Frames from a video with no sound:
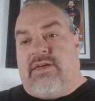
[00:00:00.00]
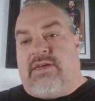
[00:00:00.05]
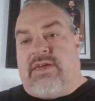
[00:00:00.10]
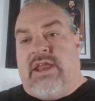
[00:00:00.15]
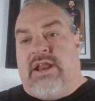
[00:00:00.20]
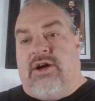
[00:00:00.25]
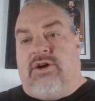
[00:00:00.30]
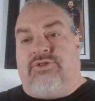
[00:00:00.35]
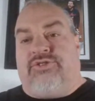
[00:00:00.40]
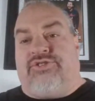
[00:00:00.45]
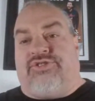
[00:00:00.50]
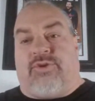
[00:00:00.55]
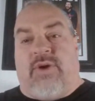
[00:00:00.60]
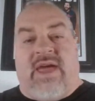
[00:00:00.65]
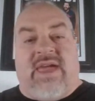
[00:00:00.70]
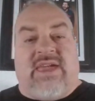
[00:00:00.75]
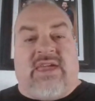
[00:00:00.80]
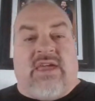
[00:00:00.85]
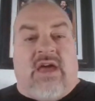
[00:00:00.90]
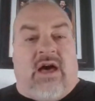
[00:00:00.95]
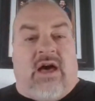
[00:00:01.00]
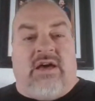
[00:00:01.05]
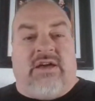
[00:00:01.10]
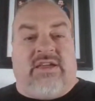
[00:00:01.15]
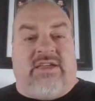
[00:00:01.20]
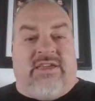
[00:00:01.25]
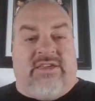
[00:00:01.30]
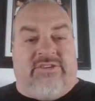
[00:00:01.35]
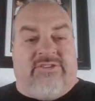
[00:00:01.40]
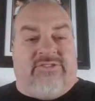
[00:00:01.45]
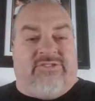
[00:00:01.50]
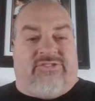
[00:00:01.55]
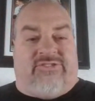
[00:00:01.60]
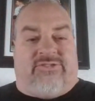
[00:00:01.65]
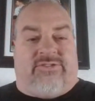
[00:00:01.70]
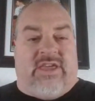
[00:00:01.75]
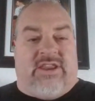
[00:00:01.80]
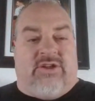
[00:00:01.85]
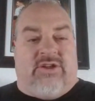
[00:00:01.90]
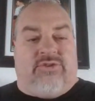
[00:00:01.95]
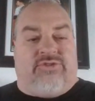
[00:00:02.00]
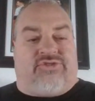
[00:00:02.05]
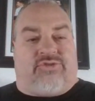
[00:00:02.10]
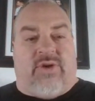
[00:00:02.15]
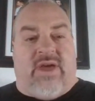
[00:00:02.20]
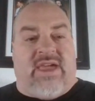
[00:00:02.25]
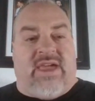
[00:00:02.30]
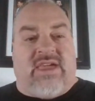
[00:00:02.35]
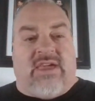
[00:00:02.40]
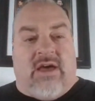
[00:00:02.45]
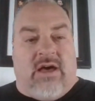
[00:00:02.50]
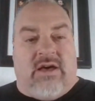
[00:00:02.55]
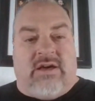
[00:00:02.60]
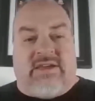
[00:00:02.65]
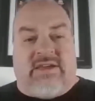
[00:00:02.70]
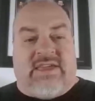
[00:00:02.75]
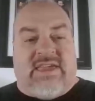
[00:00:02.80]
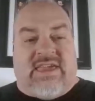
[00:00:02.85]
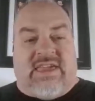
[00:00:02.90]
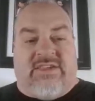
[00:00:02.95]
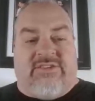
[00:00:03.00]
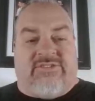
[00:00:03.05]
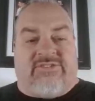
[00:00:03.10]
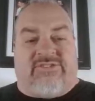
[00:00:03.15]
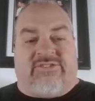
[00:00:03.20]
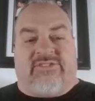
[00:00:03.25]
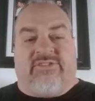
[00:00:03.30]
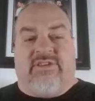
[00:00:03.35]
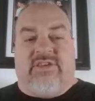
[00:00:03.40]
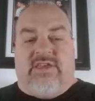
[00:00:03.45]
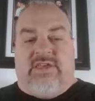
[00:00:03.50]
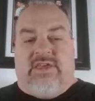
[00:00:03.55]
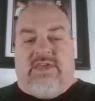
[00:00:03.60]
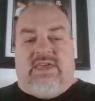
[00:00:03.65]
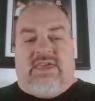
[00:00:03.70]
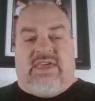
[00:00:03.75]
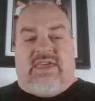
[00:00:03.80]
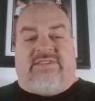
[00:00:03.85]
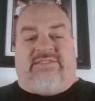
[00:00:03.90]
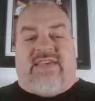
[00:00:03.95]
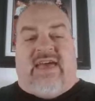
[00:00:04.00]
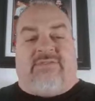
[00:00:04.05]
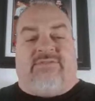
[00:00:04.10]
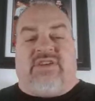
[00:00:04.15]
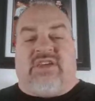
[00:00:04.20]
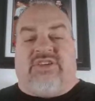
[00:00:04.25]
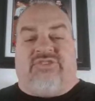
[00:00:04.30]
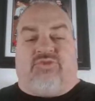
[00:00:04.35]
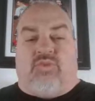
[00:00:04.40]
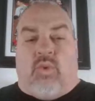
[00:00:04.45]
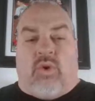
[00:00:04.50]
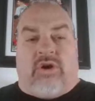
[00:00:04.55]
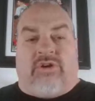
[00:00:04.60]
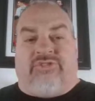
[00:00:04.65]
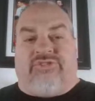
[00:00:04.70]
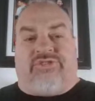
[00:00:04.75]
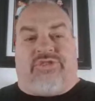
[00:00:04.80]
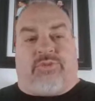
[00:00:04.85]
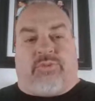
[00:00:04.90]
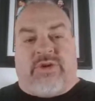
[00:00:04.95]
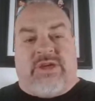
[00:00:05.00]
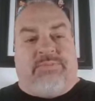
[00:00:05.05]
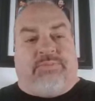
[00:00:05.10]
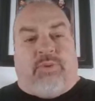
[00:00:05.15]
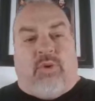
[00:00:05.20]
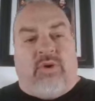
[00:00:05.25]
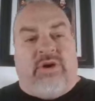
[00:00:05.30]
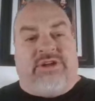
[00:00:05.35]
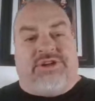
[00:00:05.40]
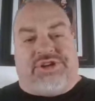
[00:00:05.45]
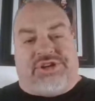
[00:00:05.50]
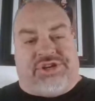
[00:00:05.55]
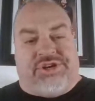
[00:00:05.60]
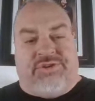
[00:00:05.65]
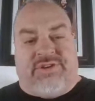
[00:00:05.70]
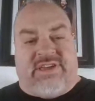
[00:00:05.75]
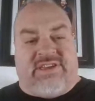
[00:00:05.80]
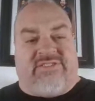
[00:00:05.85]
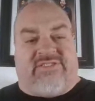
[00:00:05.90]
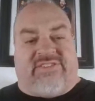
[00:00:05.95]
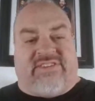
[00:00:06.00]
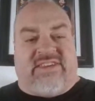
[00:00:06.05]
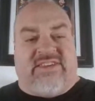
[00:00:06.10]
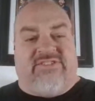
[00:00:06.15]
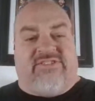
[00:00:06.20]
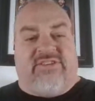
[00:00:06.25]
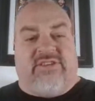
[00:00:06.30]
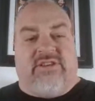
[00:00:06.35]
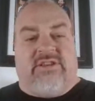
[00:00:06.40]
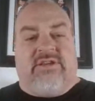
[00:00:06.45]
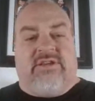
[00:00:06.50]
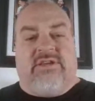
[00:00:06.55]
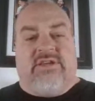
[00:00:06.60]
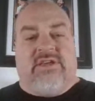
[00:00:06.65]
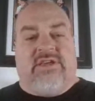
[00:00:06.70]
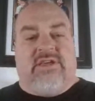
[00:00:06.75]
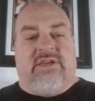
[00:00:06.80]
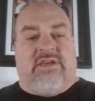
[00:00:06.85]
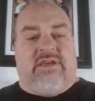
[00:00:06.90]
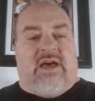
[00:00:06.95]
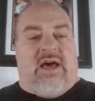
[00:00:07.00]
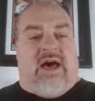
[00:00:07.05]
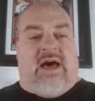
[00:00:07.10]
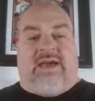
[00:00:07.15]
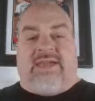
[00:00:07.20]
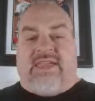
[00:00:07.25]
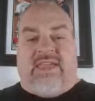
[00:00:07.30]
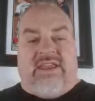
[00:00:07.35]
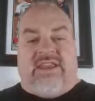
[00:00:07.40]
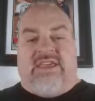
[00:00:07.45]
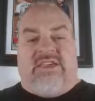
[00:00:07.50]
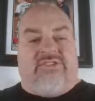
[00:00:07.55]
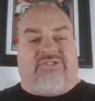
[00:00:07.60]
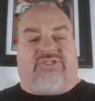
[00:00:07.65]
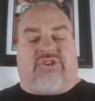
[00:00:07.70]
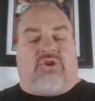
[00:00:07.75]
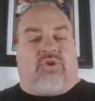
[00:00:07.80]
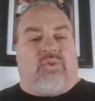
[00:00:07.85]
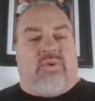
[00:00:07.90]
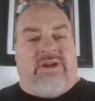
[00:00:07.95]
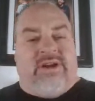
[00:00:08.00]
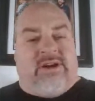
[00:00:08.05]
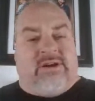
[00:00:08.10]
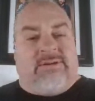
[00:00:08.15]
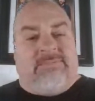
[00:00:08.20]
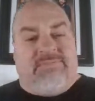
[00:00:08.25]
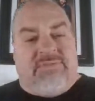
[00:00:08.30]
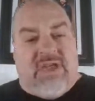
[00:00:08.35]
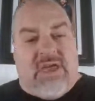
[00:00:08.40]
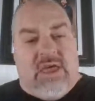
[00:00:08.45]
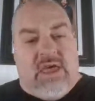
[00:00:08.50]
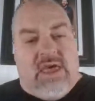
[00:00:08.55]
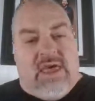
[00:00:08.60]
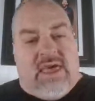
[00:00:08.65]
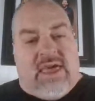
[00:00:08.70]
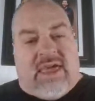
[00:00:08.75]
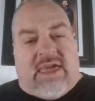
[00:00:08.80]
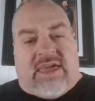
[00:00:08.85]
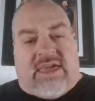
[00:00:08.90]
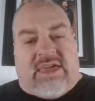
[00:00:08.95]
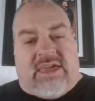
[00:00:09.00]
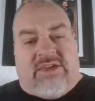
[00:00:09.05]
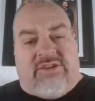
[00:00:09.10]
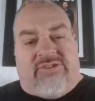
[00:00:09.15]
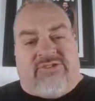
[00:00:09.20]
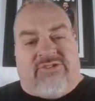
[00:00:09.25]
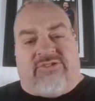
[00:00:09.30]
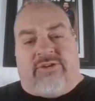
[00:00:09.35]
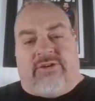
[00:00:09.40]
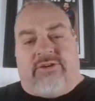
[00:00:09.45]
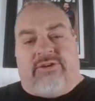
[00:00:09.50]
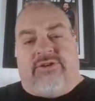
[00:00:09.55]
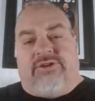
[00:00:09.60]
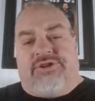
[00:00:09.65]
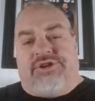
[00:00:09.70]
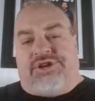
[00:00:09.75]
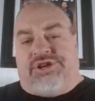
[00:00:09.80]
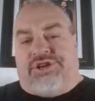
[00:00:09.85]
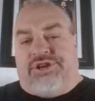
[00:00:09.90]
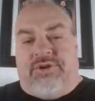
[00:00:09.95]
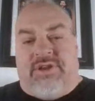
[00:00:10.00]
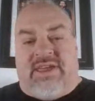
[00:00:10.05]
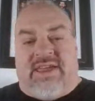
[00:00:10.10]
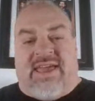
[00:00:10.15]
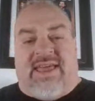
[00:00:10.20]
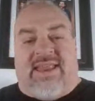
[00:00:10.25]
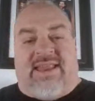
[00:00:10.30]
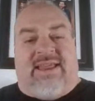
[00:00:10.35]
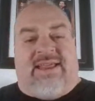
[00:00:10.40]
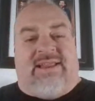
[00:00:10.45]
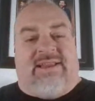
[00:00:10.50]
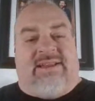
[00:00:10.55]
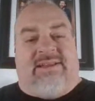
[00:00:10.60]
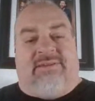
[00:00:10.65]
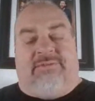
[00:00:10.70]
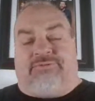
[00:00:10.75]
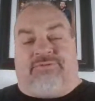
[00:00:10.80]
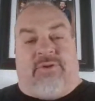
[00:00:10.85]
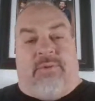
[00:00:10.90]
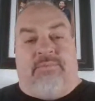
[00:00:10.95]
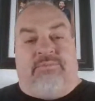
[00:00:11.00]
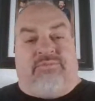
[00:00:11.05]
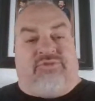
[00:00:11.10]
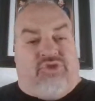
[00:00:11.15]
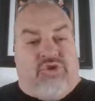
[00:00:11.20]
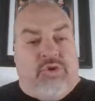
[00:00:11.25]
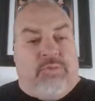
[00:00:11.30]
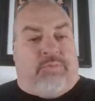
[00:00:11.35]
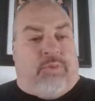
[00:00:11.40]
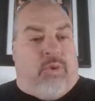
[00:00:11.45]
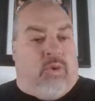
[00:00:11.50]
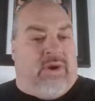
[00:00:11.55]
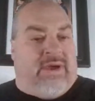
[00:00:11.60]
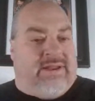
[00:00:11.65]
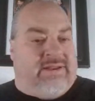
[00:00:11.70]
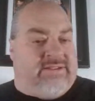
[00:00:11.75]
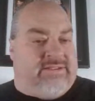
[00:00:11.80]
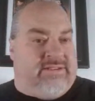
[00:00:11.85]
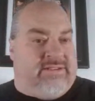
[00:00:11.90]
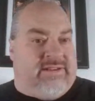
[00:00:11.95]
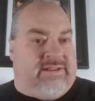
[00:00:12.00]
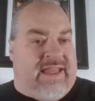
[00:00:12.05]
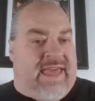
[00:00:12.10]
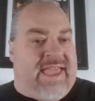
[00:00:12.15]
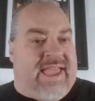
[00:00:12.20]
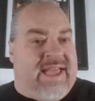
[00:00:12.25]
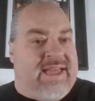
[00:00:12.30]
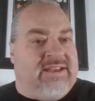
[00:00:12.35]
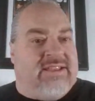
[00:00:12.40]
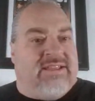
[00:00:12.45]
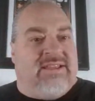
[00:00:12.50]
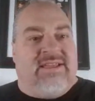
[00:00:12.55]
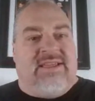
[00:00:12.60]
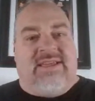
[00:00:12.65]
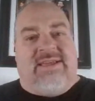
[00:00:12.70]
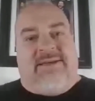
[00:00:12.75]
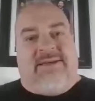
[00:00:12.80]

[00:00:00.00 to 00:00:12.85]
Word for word: you know Trae Young is, you know, Trae Young, he's he's having his worst three-point shooting season uh, in his career. He's shooting it from two-point land